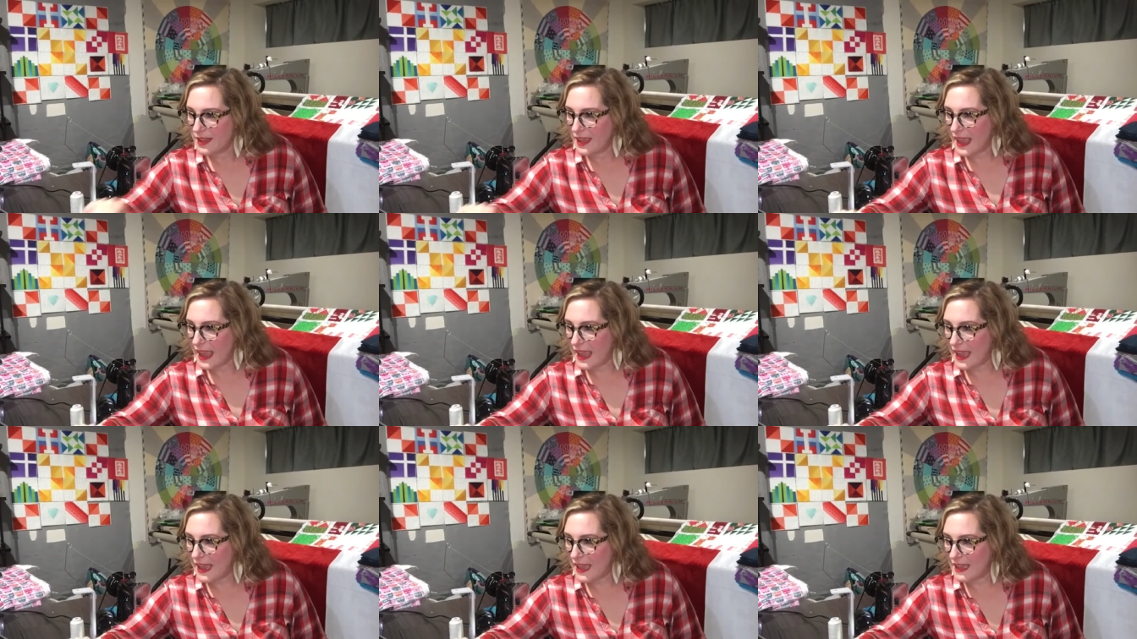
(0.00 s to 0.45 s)

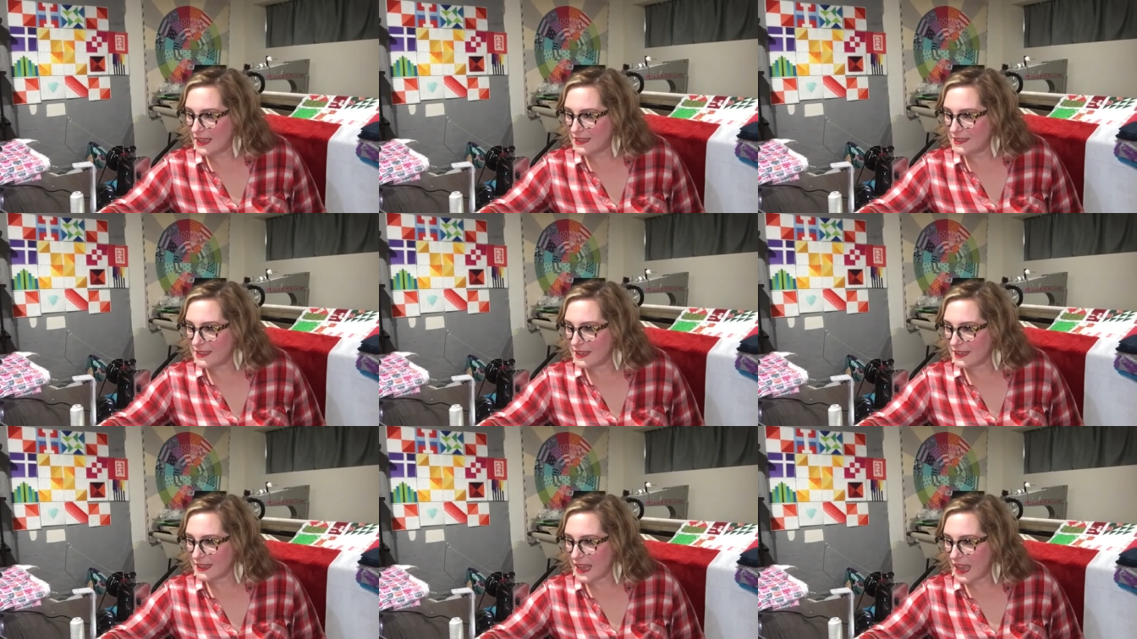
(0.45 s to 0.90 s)

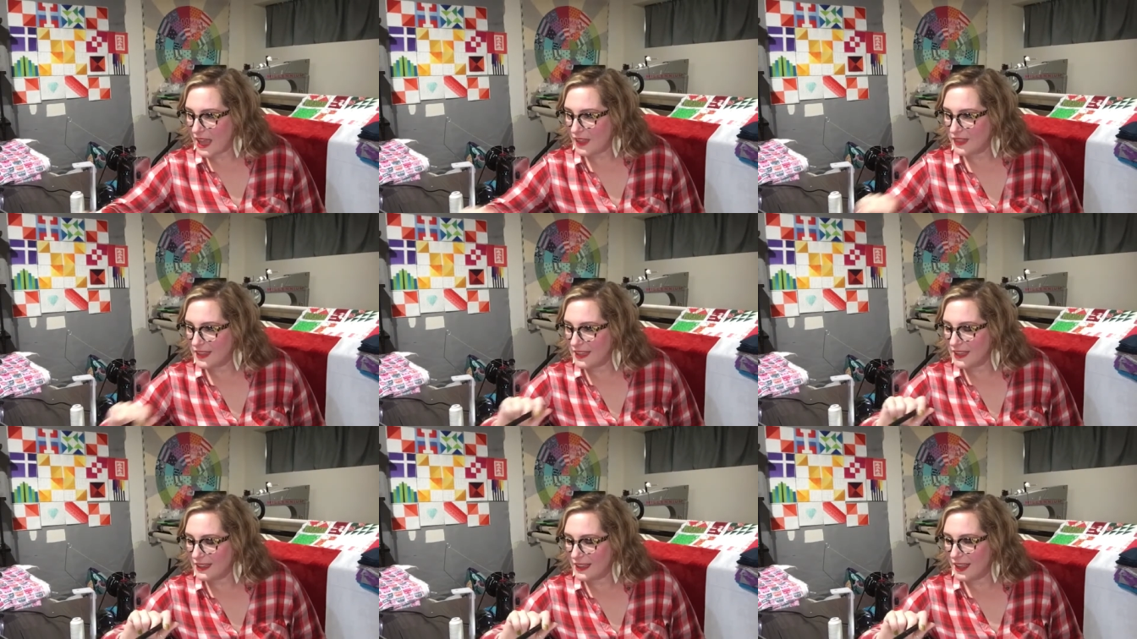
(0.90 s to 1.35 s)
And
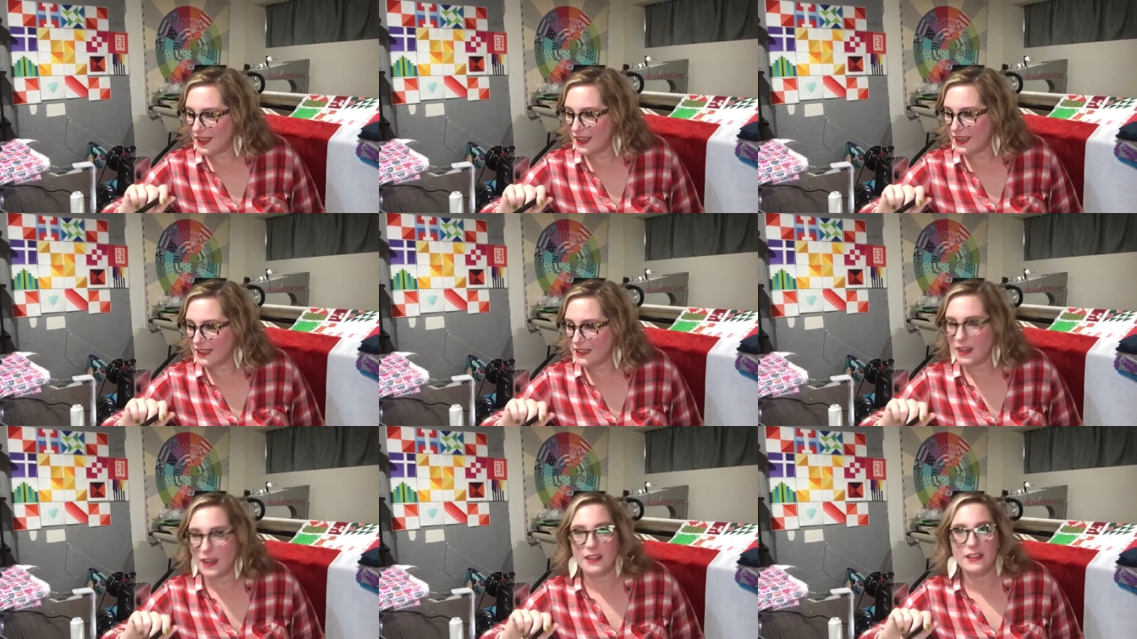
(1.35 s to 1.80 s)
Kathy
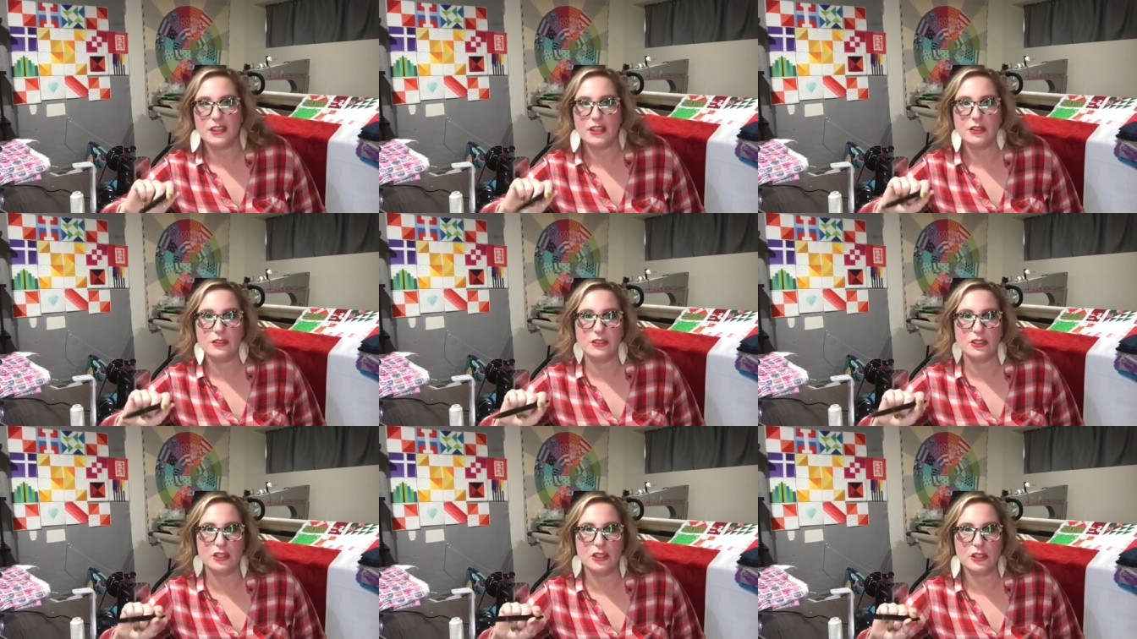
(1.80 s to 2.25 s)
Klein on
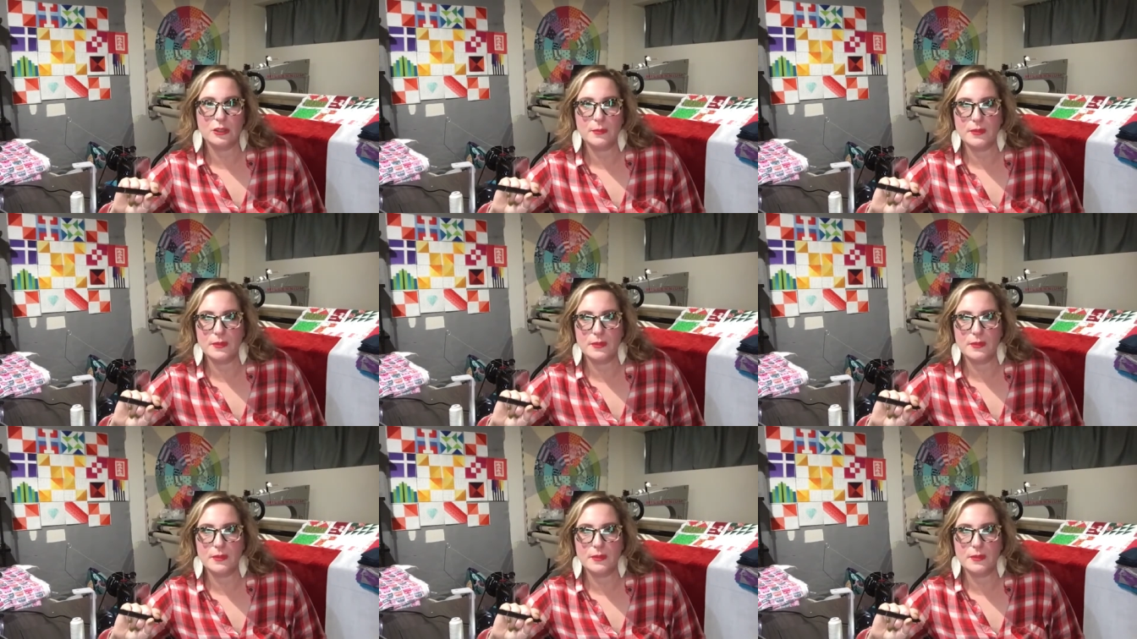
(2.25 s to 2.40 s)
YouTube.